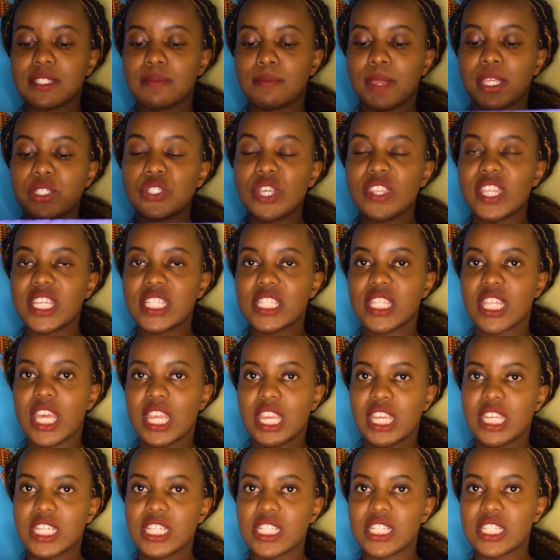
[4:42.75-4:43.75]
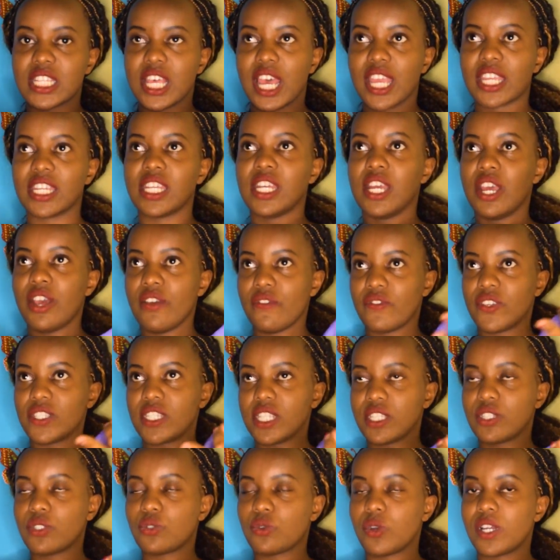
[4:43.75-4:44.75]
Make sure that the inner side
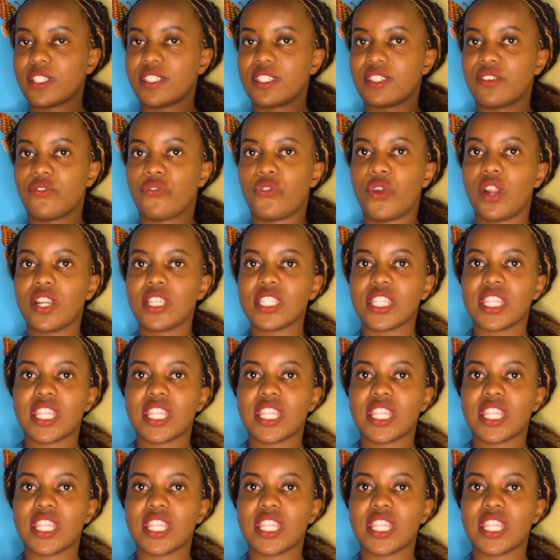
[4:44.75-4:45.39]
faces towards the front.